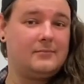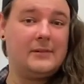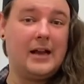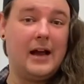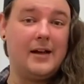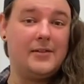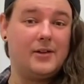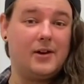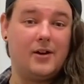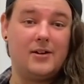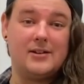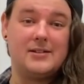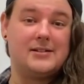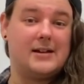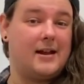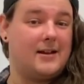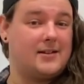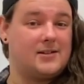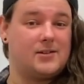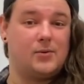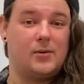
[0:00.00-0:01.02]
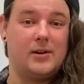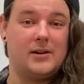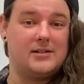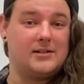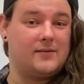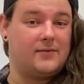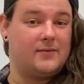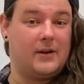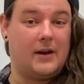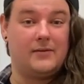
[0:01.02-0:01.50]
And the honest answer is,
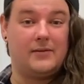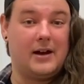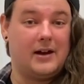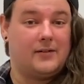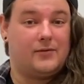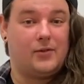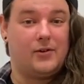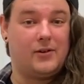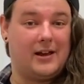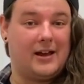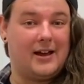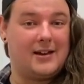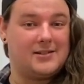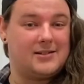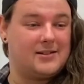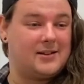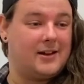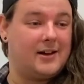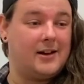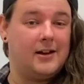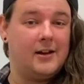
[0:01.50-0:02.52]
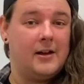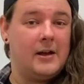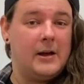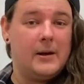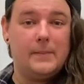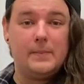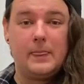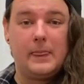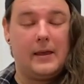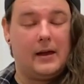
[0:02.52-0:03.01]
I've kind of already answered it.
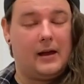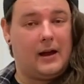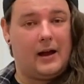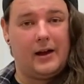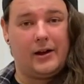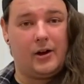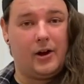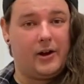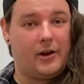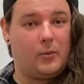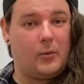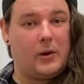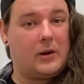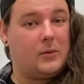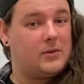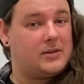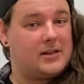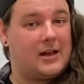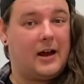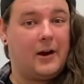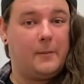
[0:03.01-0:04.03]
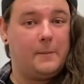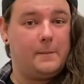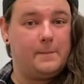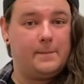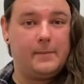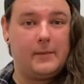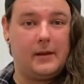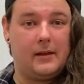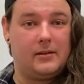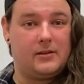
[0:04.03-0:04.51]
I got it when it was out
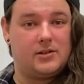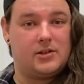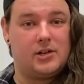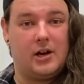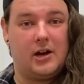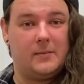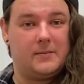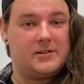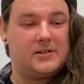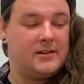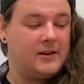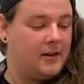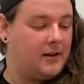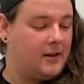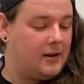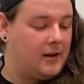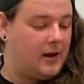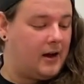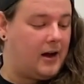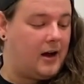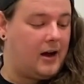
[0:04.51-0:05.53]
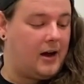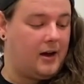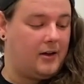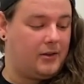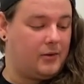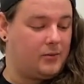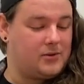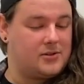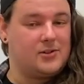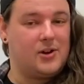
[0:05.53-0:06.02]
in the shops.
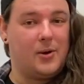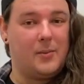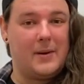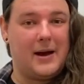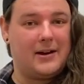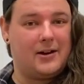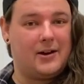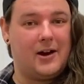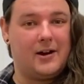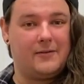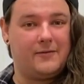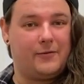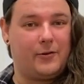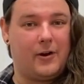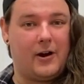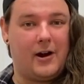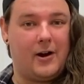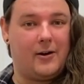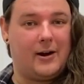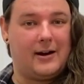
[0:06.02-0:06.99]
There was no mad hunt for it or